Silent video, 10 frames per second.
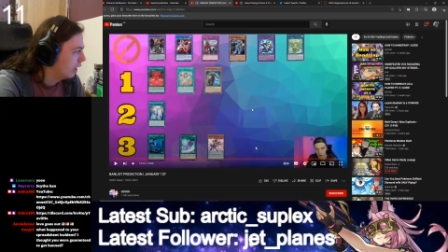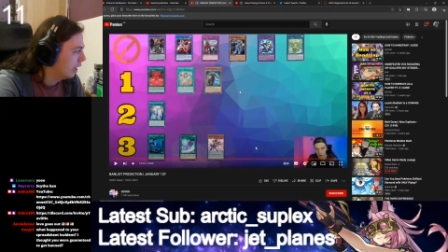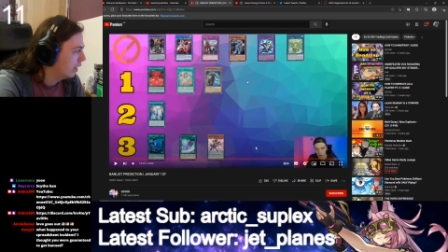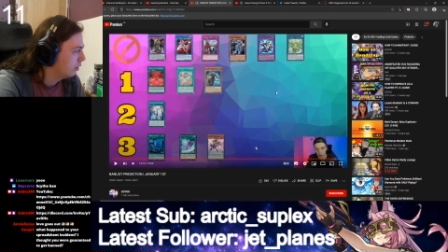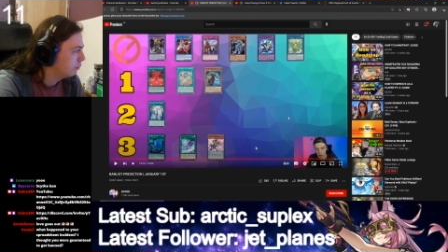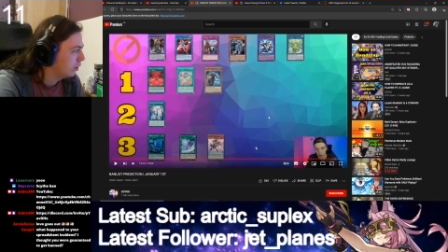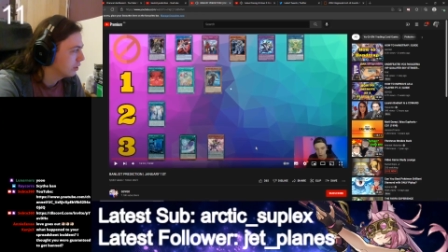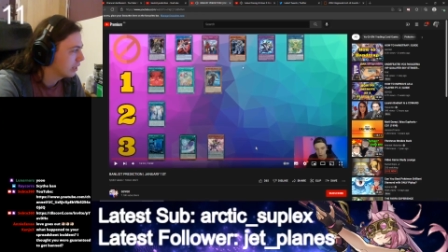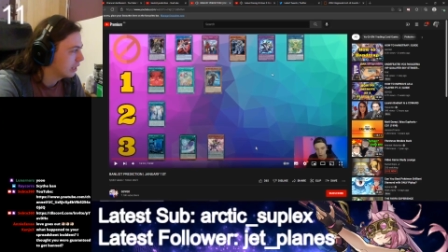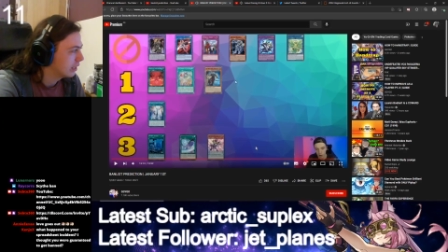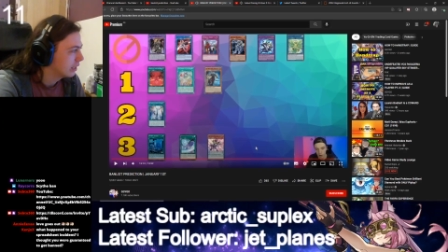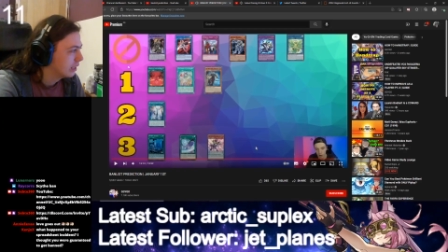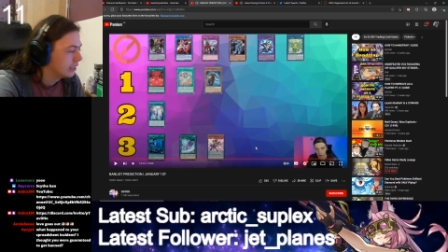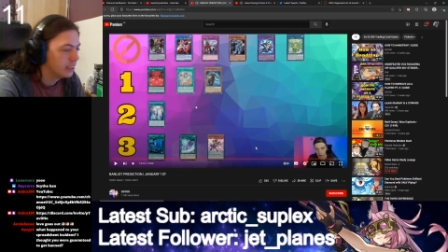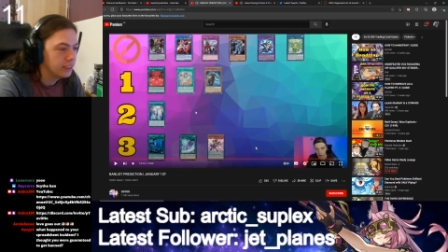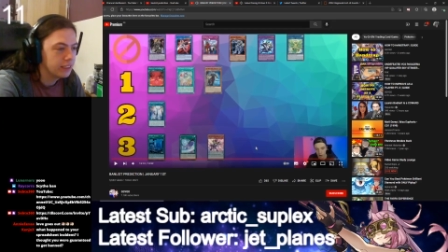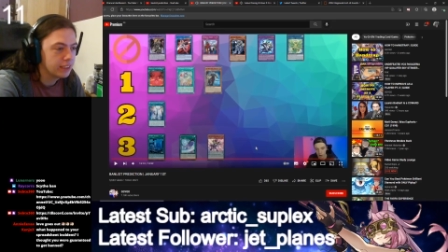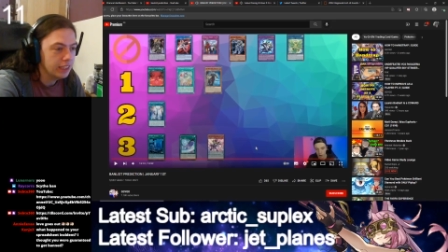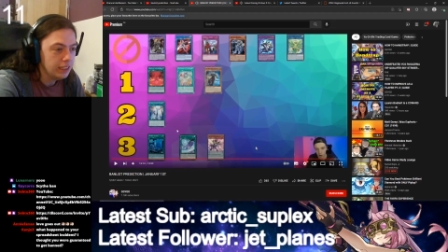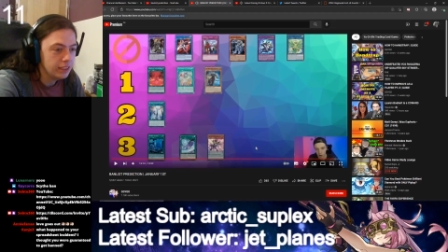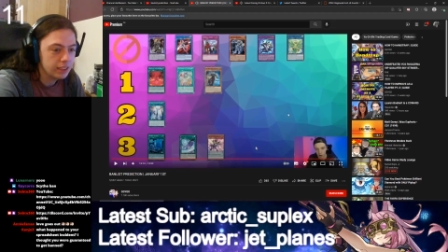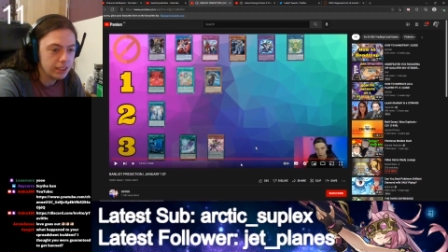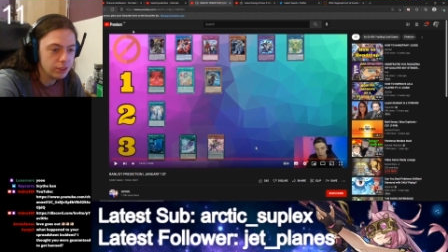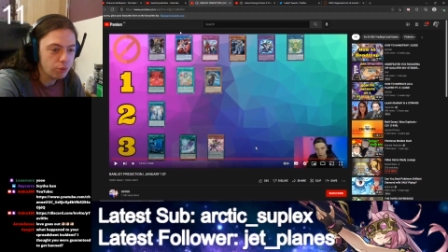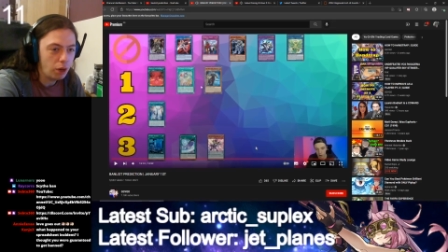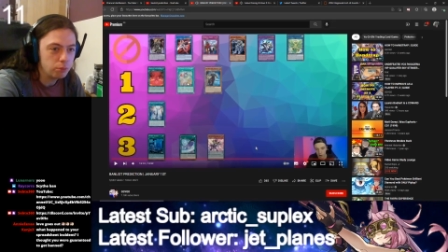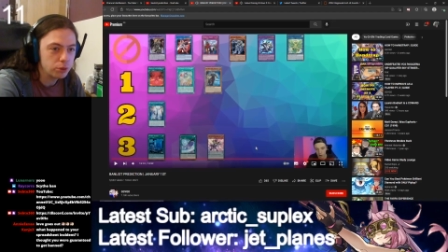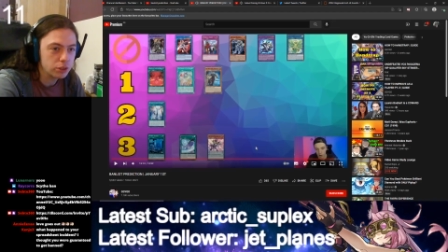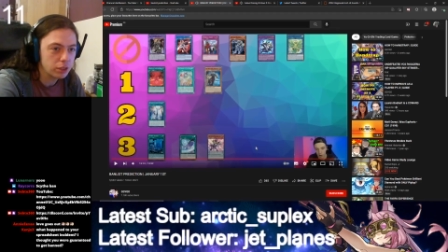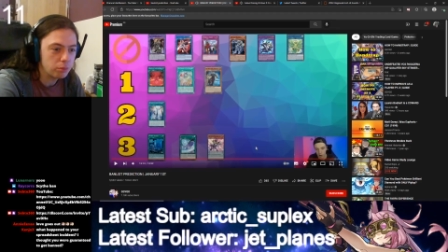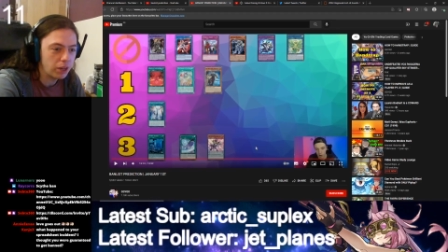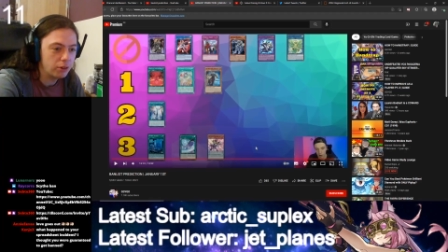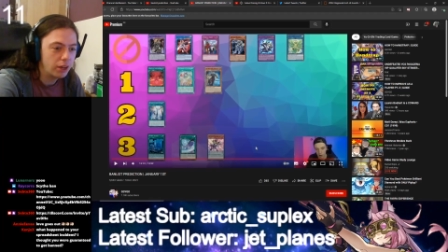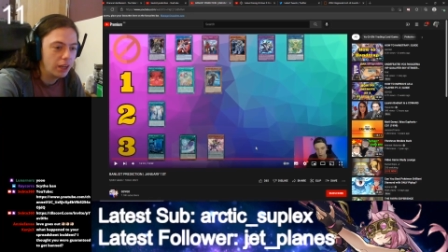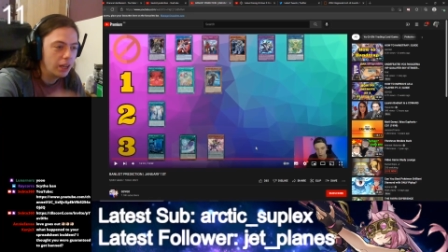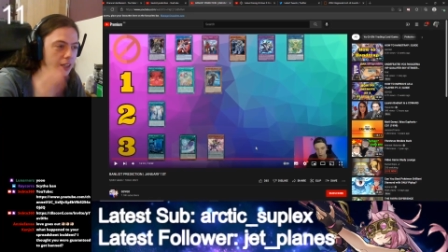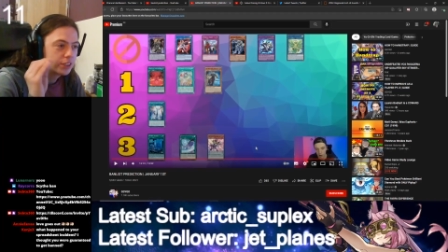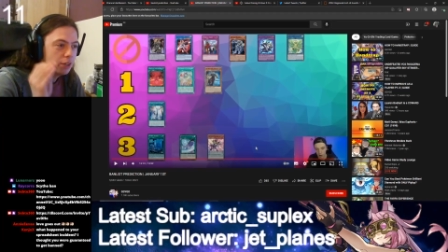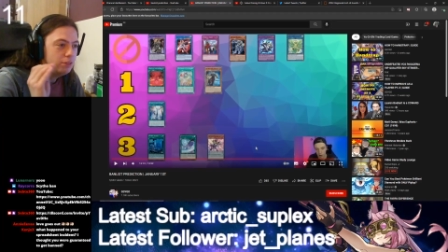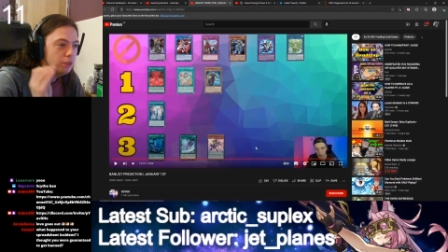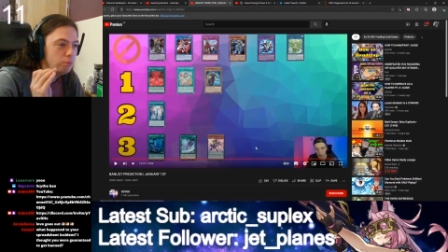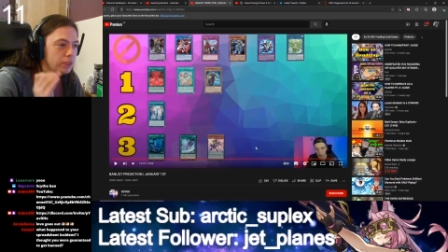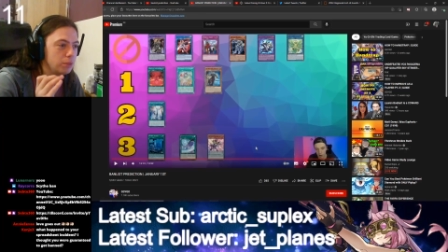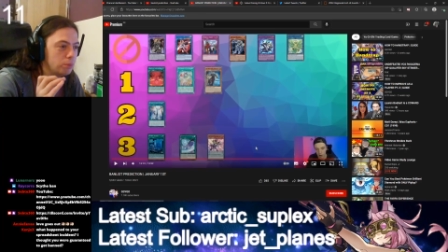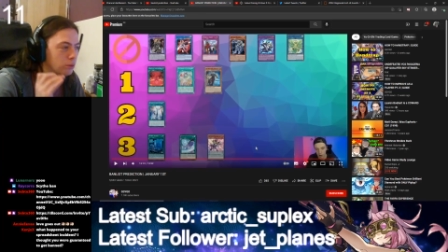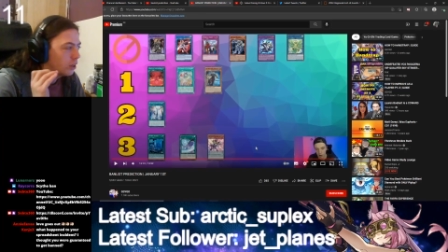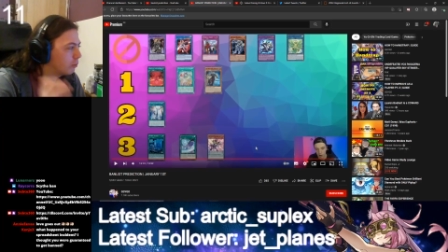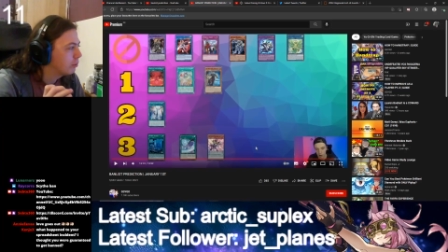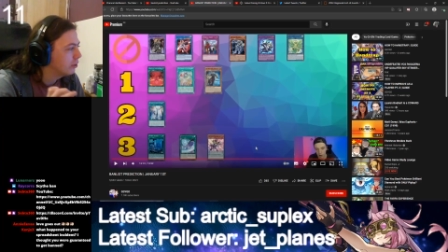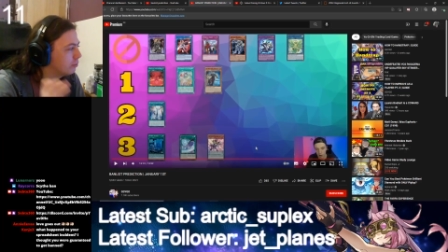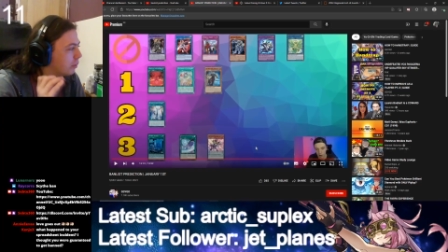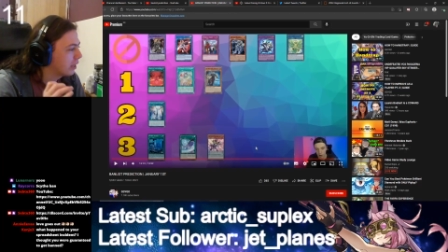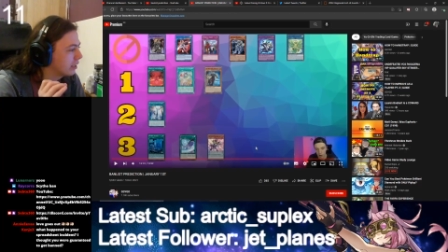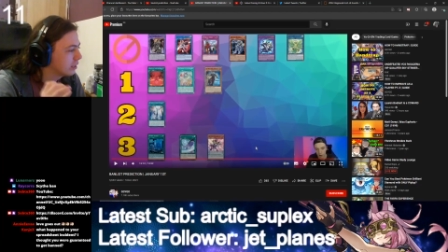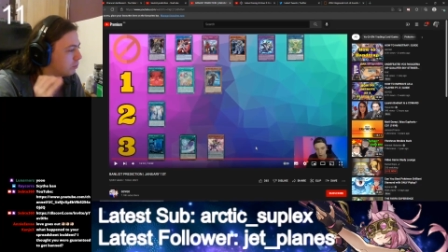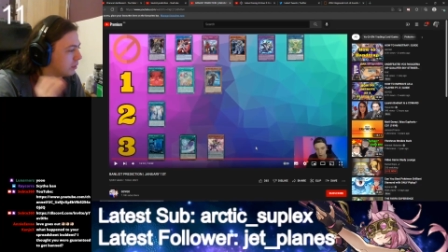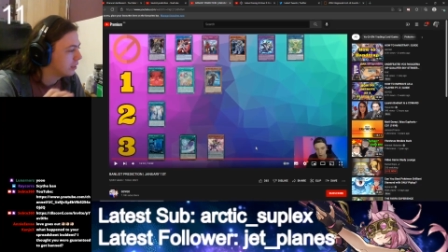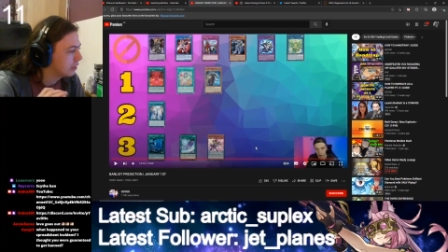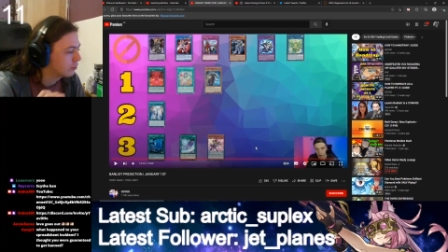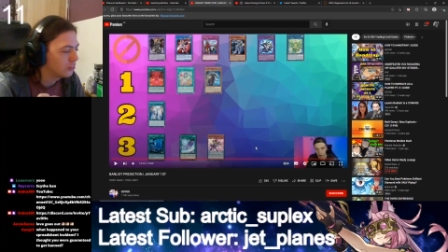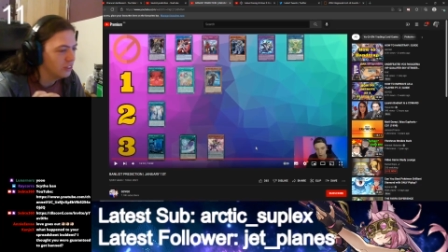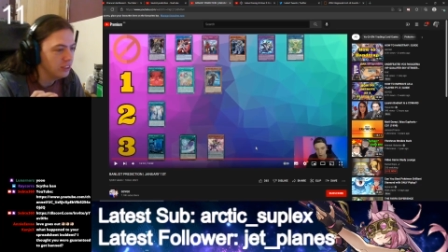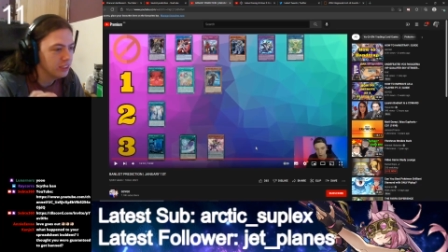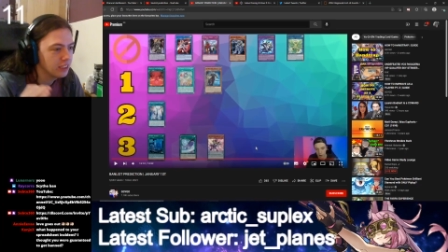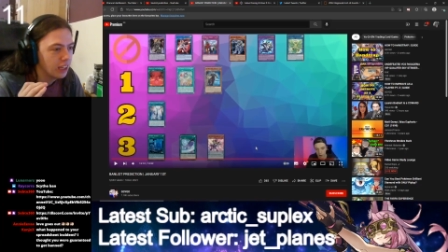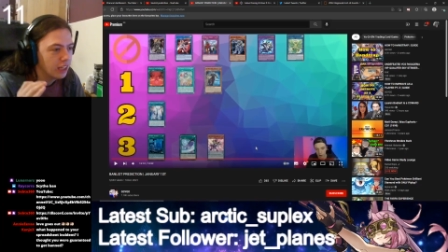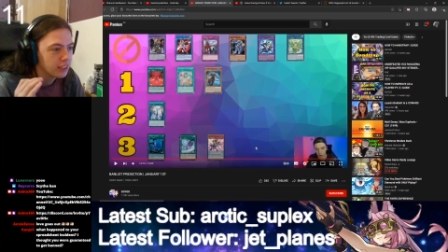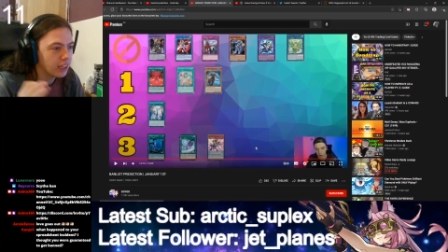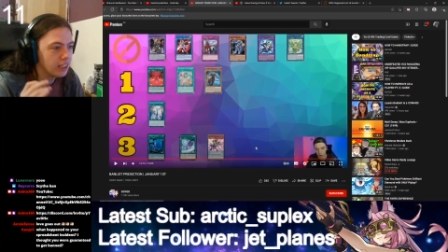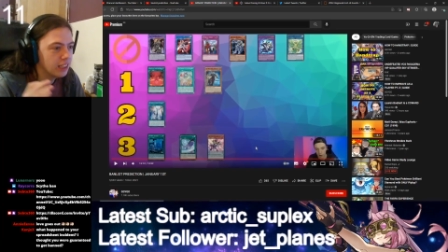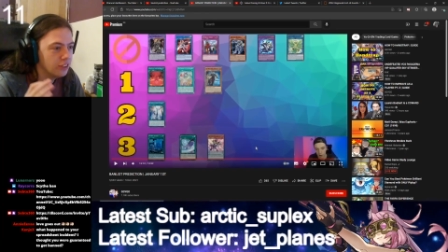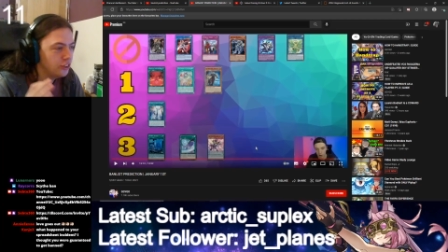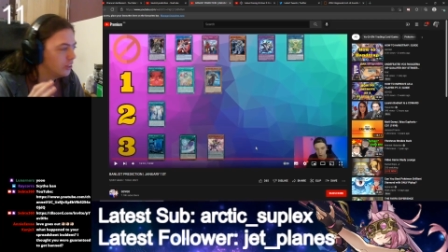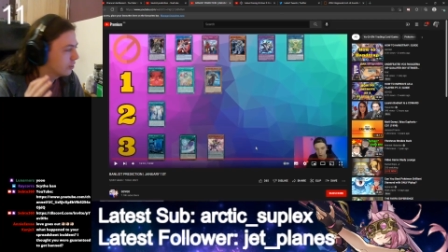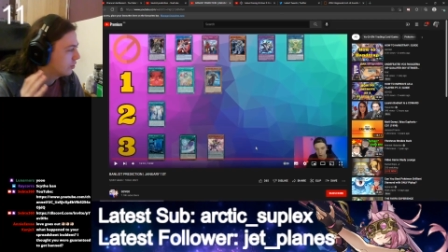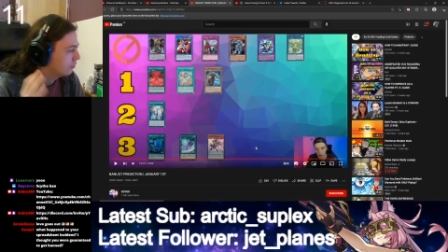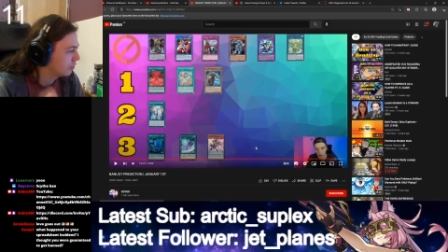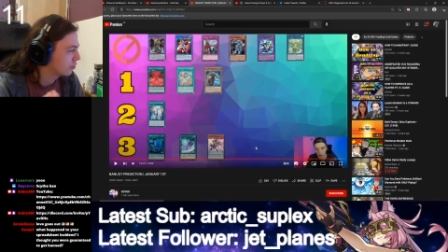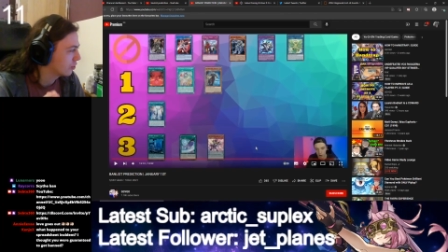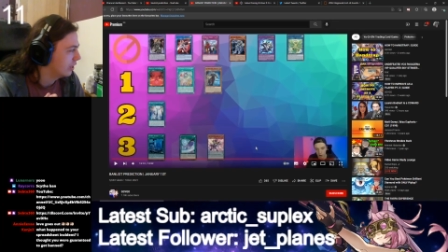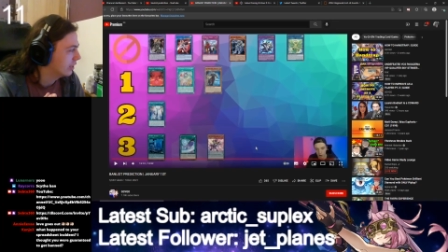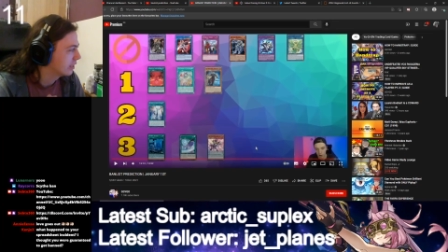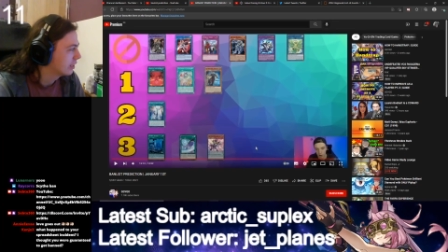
Okay. This is what I'm talking about. So many people upload ban list predictions that are literally just a wish list.